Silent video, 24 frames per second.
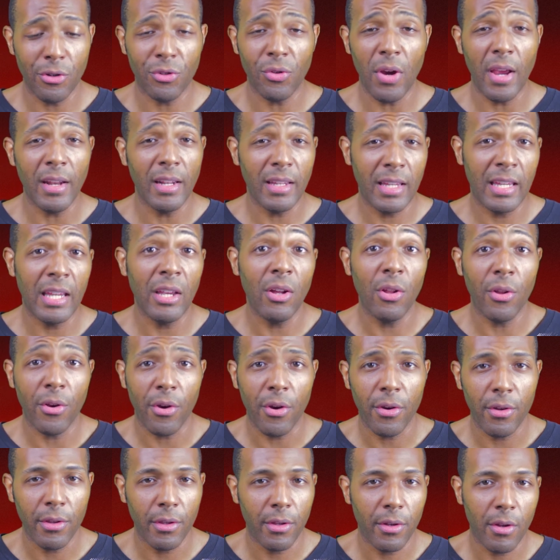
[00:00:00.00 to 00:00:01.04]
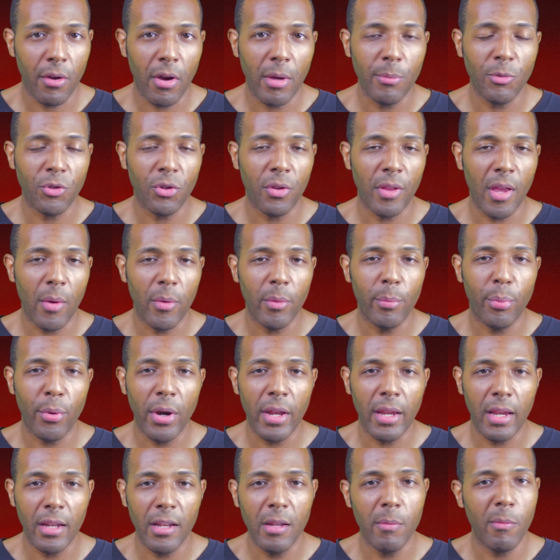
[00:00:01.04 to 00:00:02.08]
or try to kill her. You know, I'm sure that would
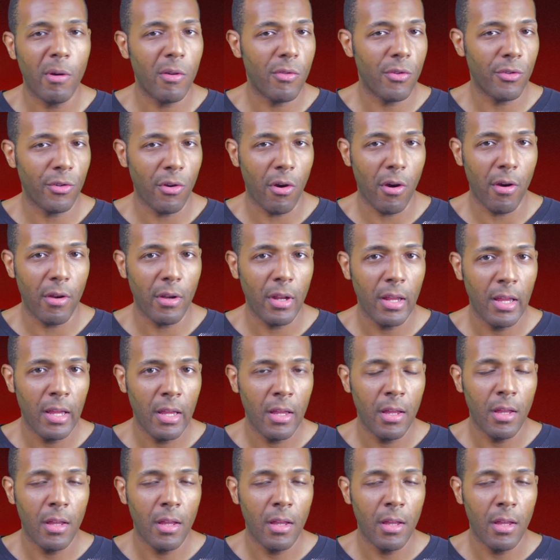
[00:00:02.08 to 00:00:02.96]
break any mother's heart.